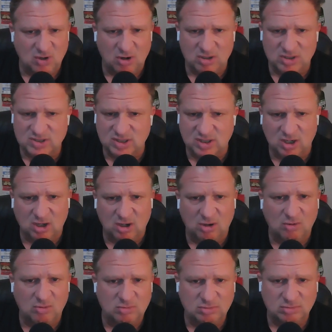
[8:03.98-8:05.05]
yards to
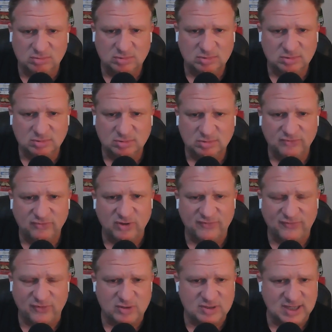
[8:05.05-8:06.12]
go for the
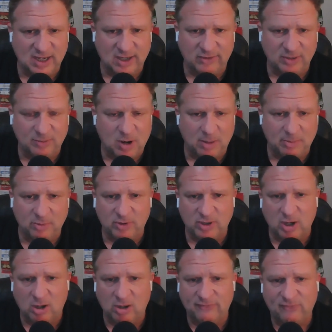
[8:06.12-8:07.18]
first down, they probably would have
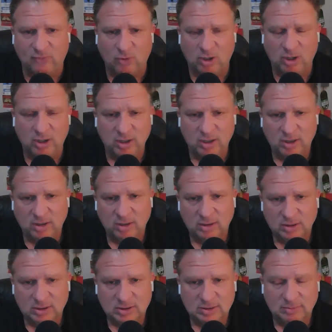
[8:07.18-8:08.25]
gone for it
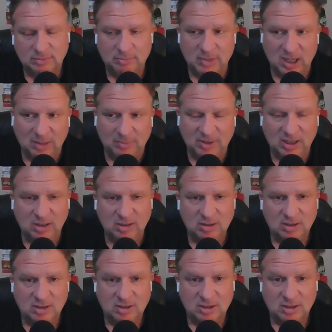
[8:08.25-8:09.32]
maybe.
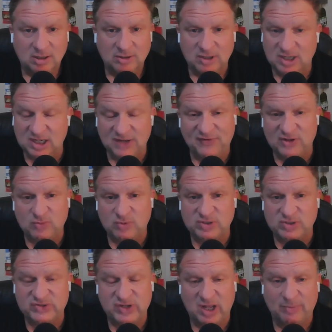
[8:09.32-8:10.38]
The defense
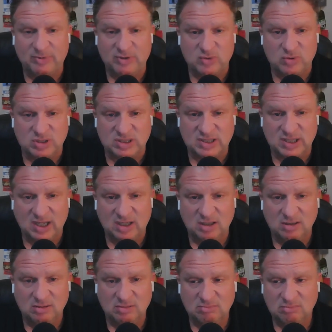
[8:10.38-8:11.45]
wasn't stopping Georgia Tech.
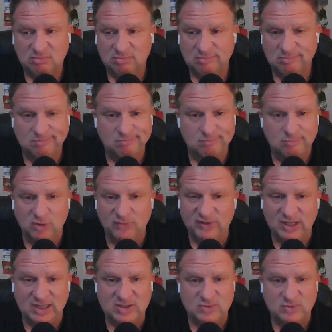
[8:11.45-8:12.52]
Moving
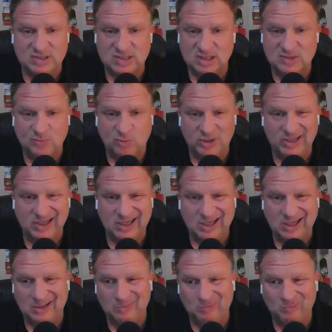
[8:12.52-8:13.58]
that to a six point
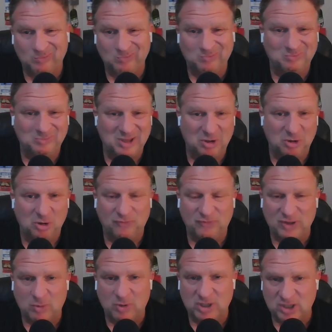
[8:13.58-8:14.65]
game, I don't know if
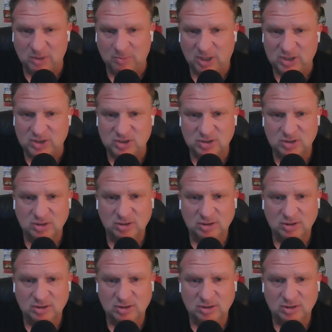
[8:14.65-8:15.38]
that would have done much.